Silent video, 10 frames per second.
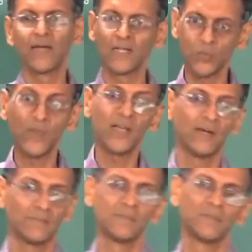as
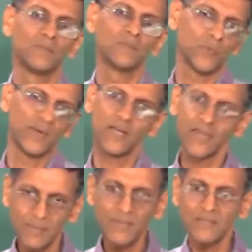omega. Omega
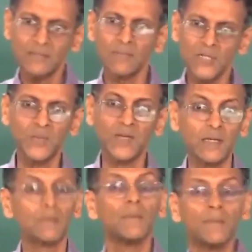can be much
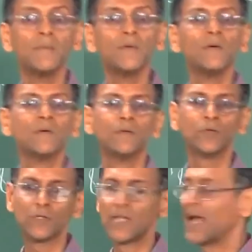bigger. You could